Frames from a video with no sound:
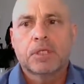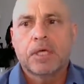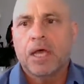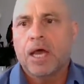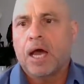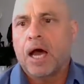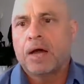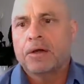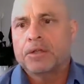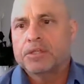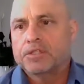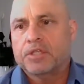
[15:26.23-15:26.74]

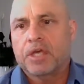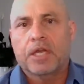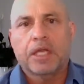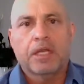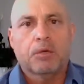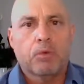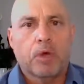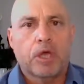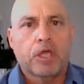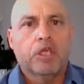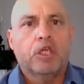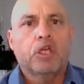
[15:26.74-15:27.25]
Understanding
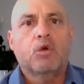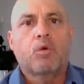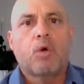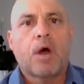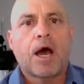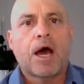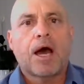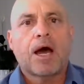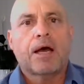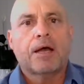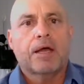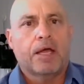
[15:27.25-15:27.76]
where you
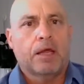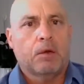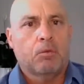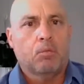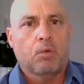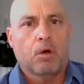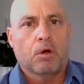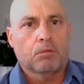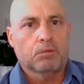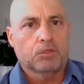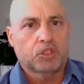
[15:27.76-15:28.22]
are and what